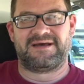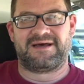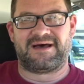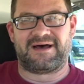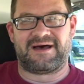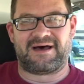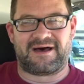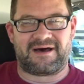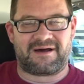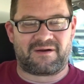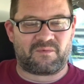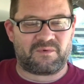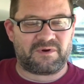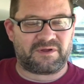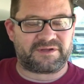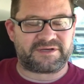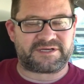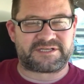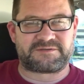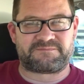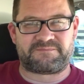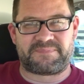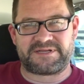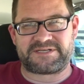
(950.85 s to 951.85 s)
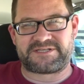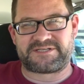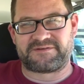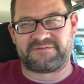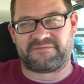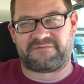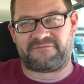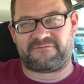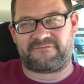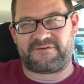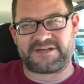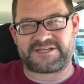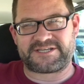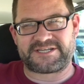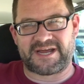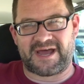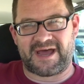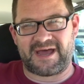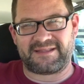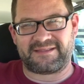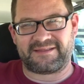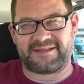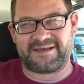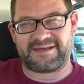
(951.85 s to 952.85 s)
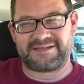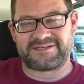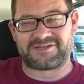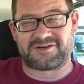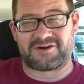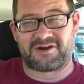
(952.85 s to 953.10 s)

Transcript: a real expensive fisheye lens,